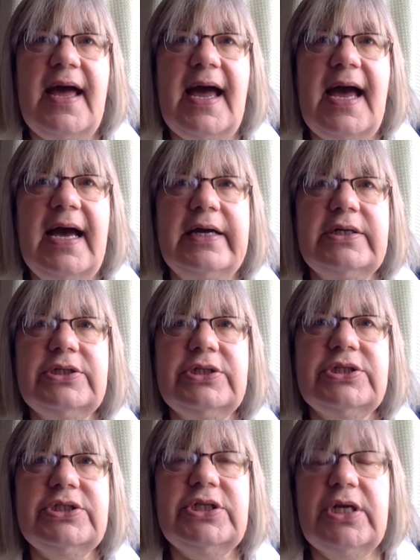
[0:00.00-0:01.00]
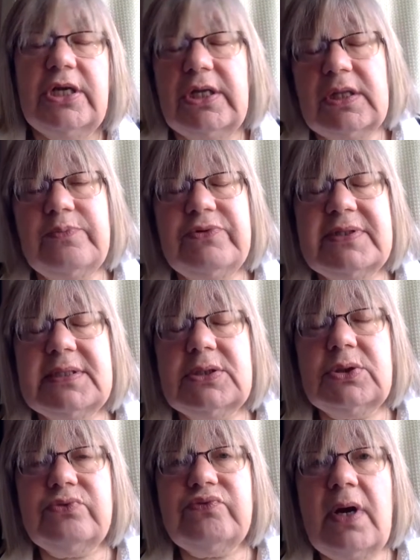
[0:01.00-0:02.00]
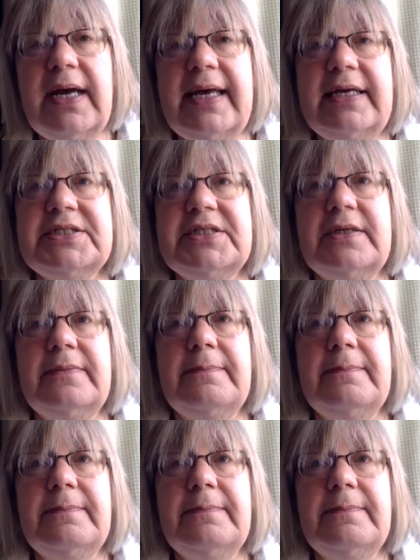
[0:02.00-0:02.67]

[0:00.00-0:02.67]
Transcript: and the Bristol riot.